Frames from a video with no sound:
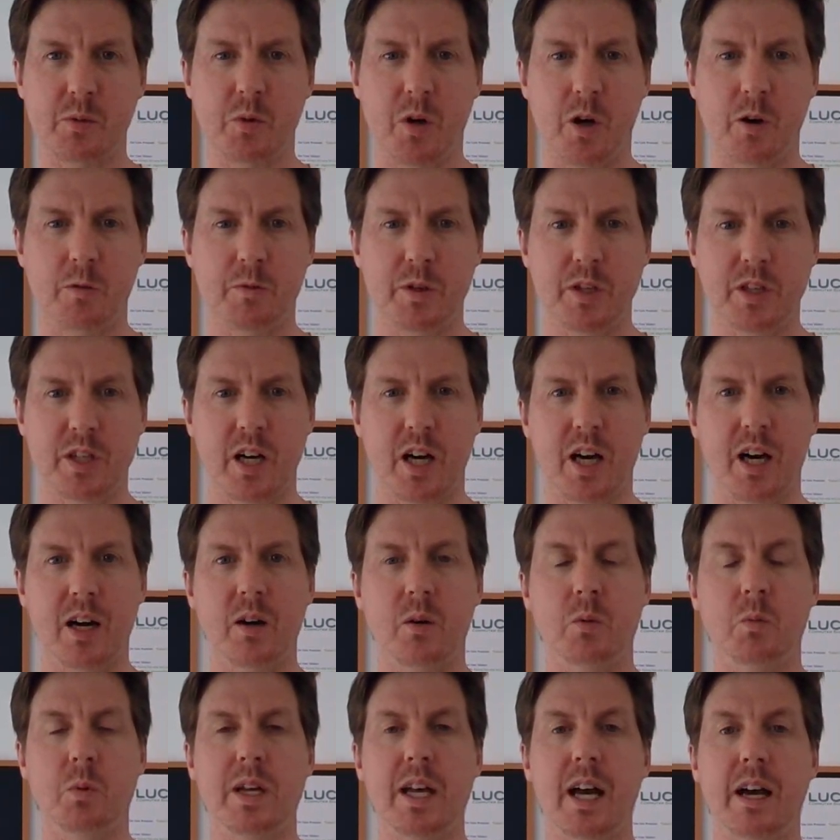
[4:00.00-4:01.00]
what have we
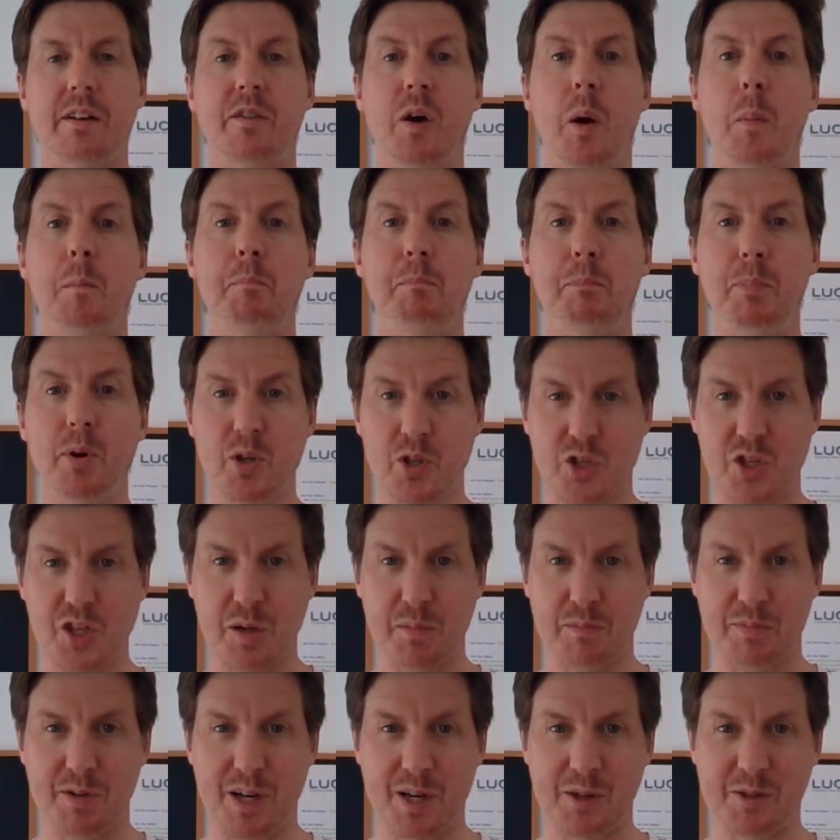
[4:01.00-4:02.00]
got? We have a
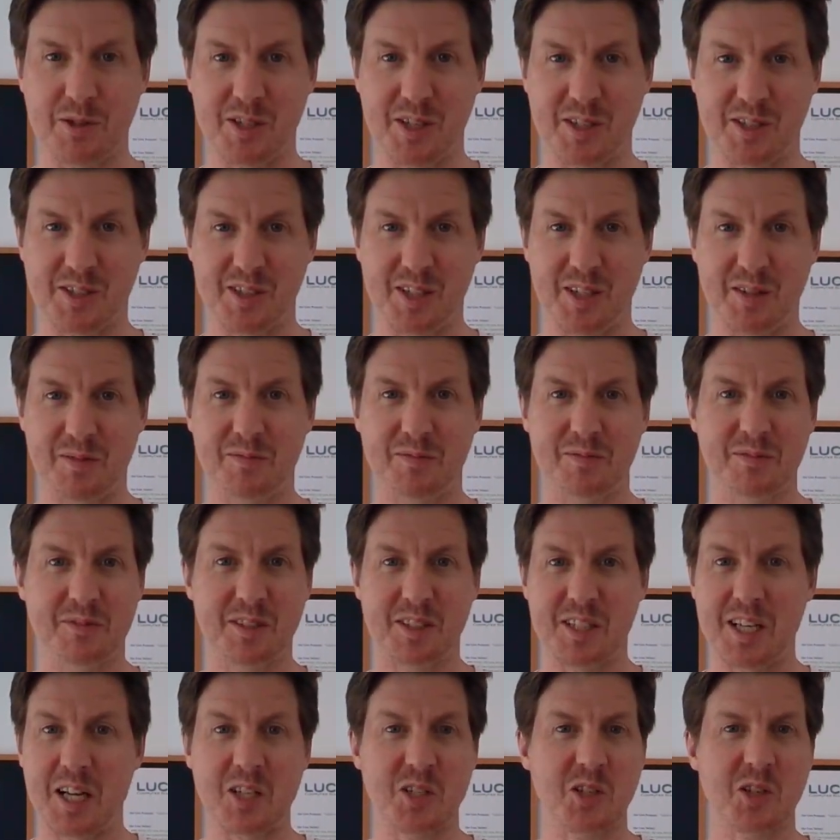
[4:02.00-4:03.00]
budget processor.
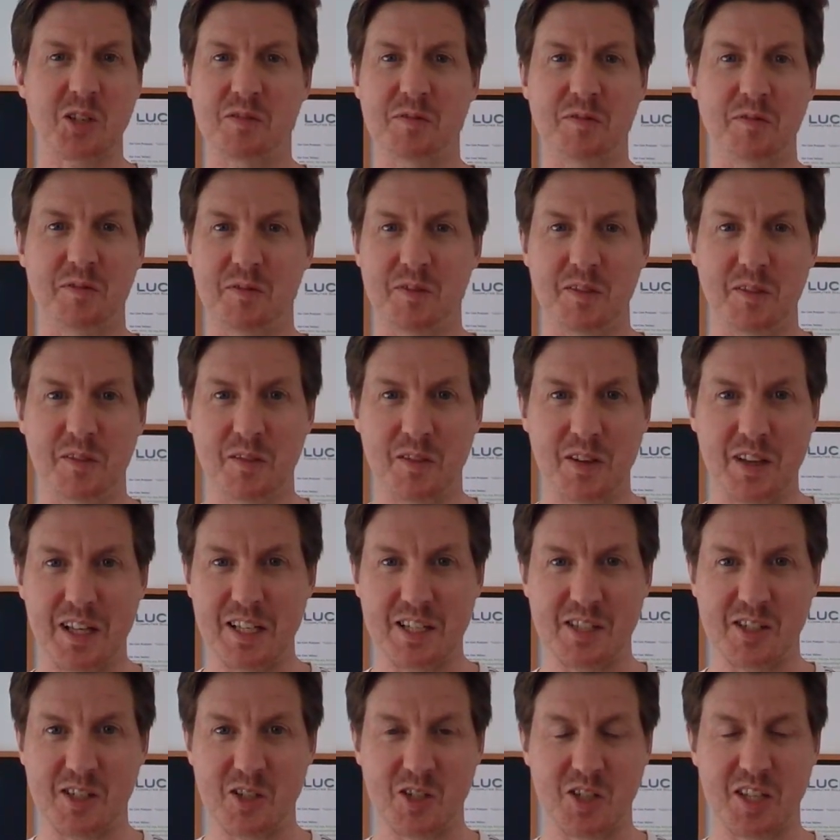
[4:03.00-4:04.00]
So let's just
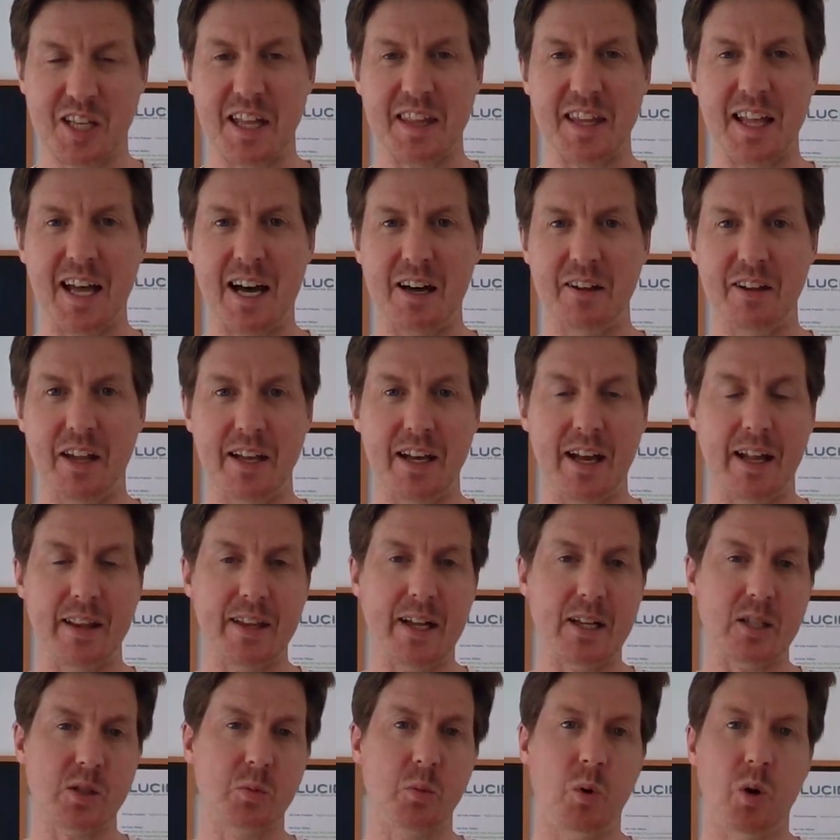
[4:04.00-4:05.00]
get that out there now.
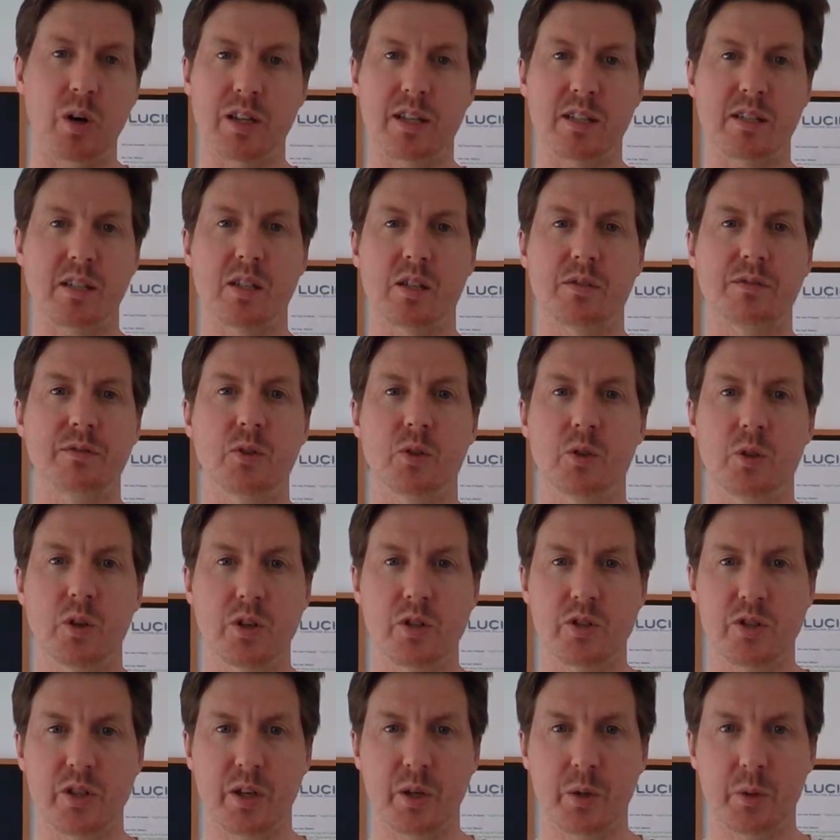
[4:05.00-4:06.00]
That's why this is
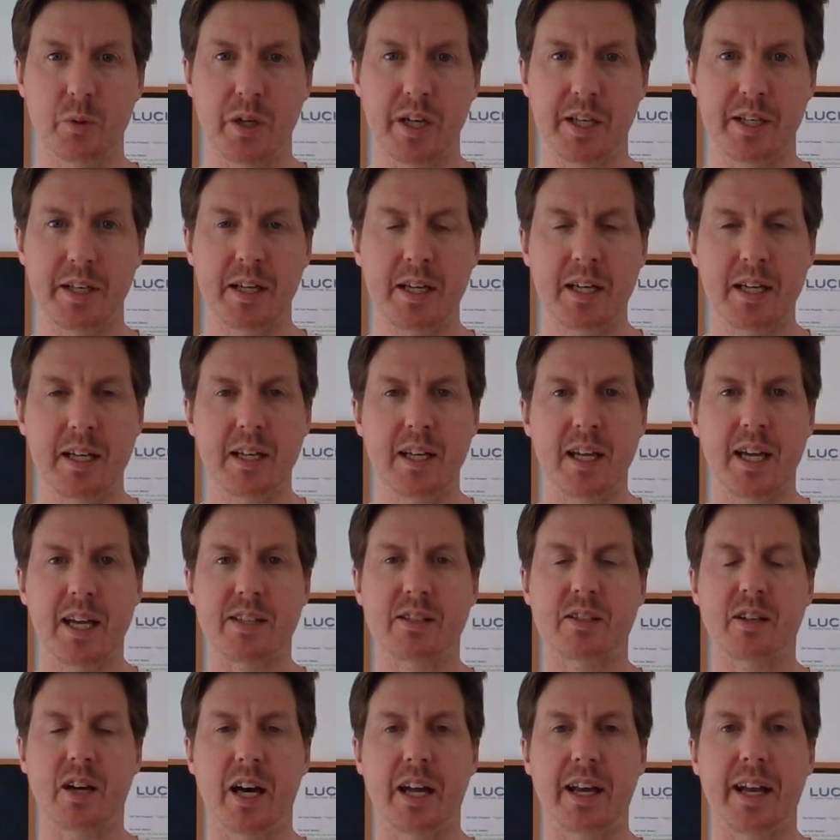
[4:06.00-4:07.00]
400 quid.
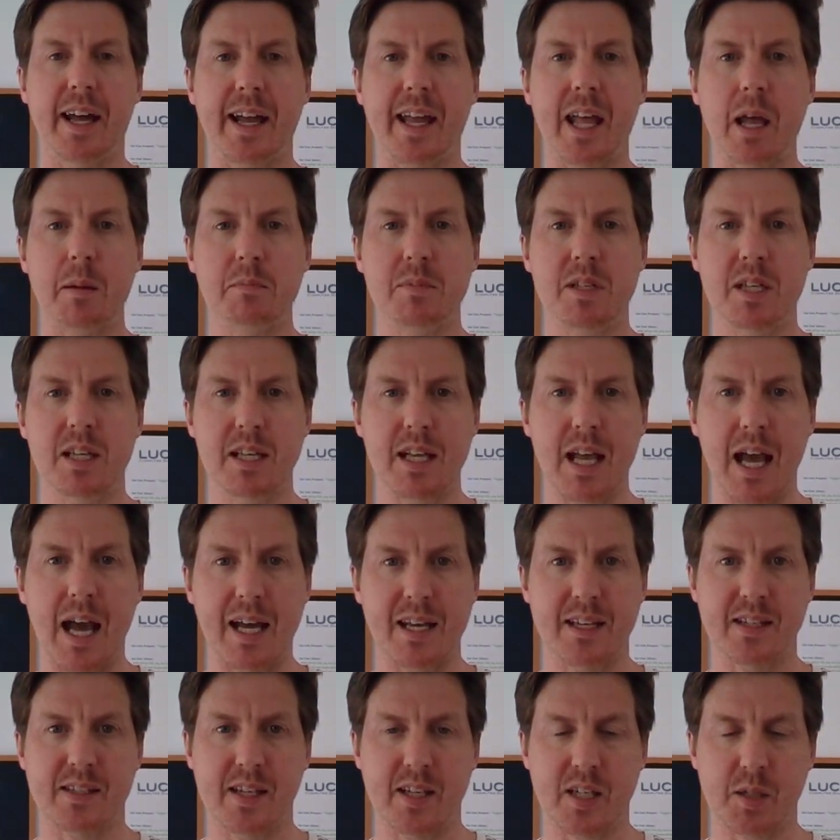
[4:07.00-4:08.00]
It's got an AMD
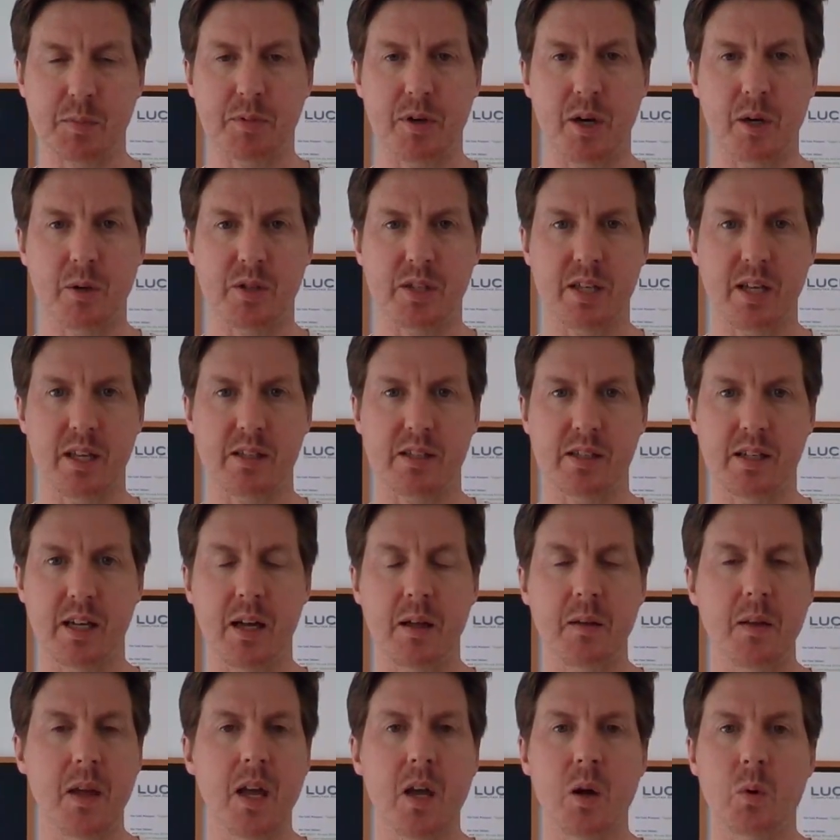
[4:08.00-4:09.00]
A6
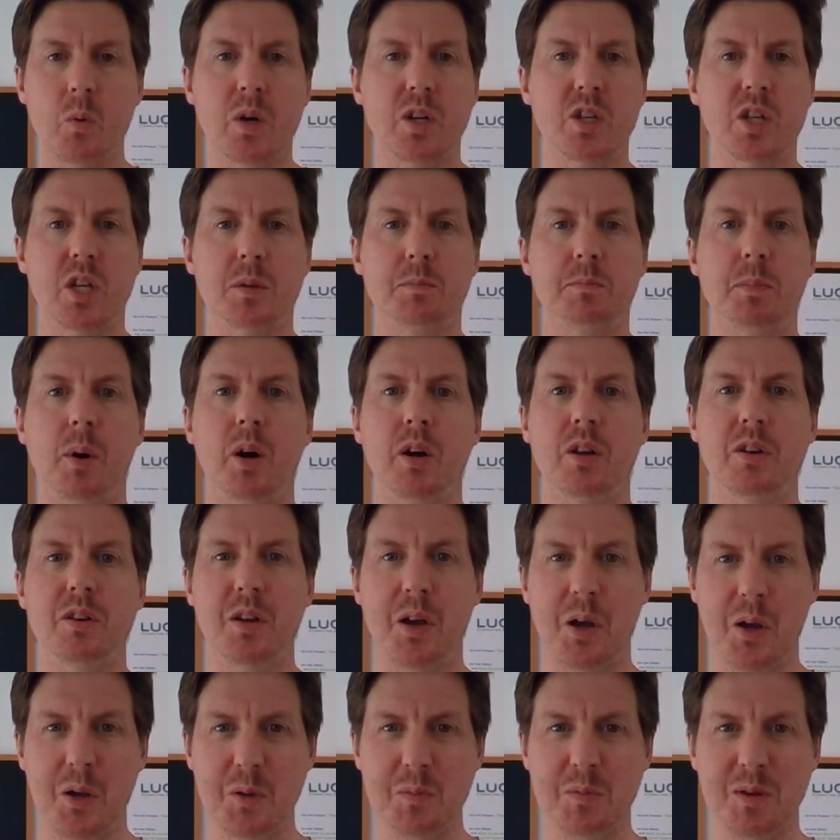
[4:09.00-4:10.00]
processor, which is by
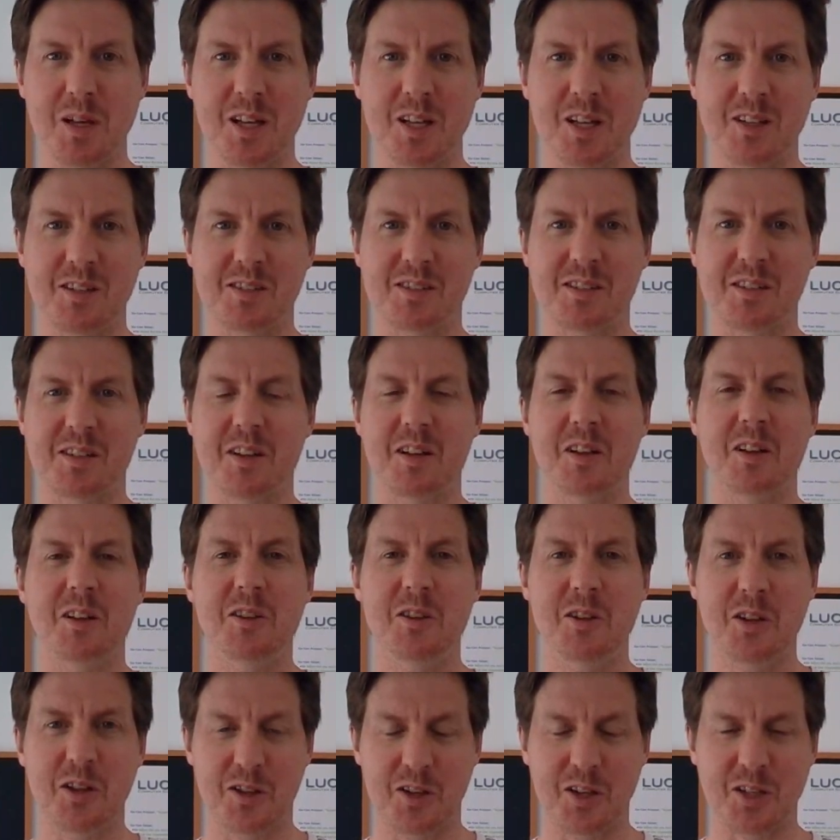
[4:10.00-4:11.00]
no means
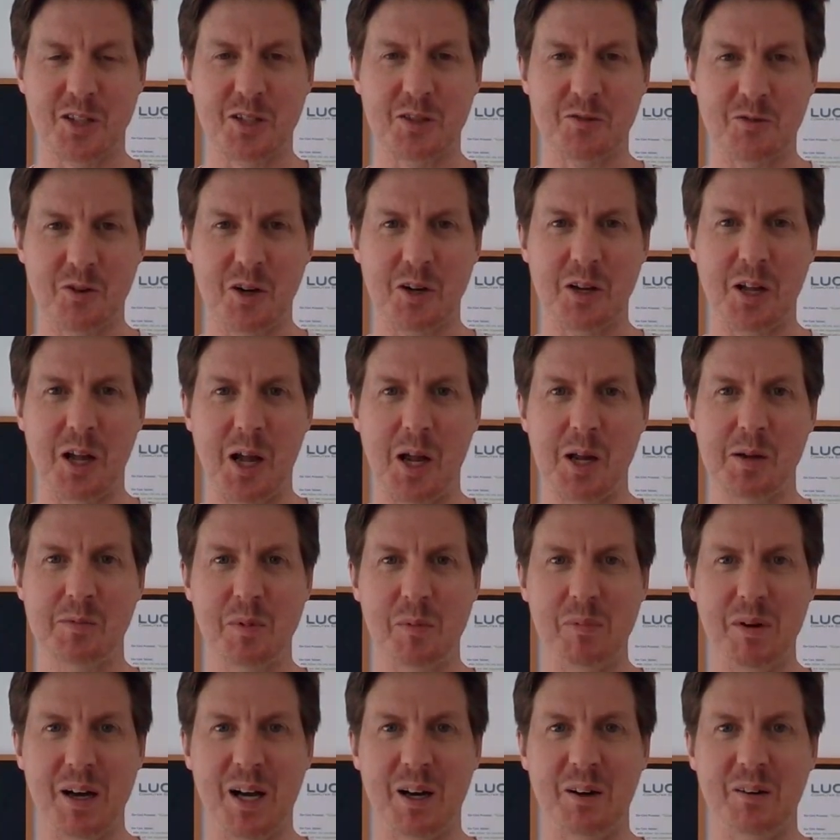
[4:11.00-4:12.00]
nothing to write home
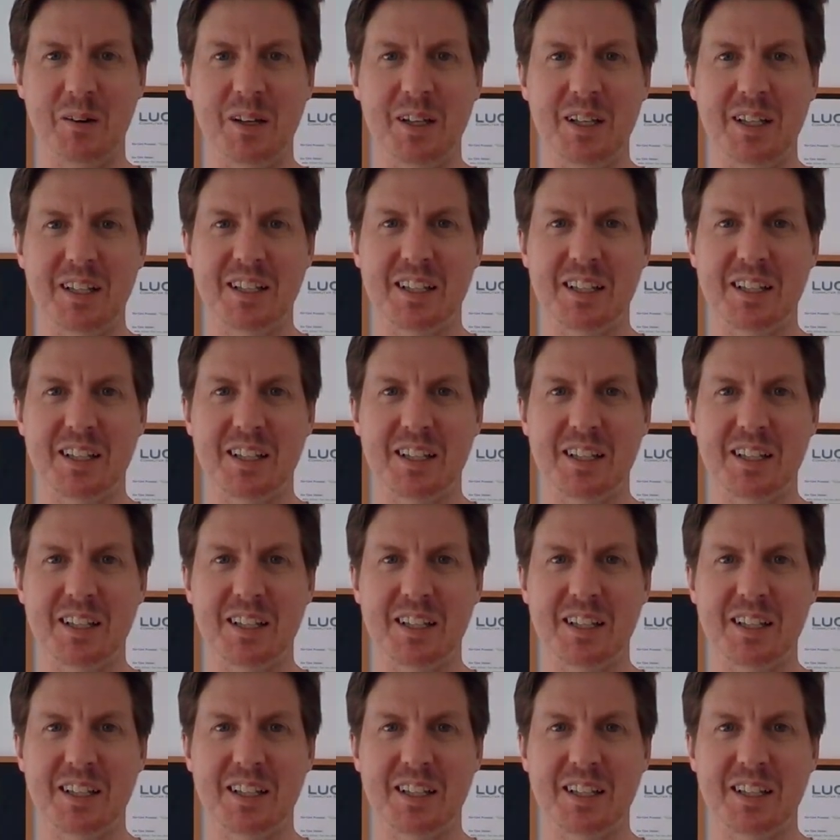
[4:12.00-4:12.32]
about.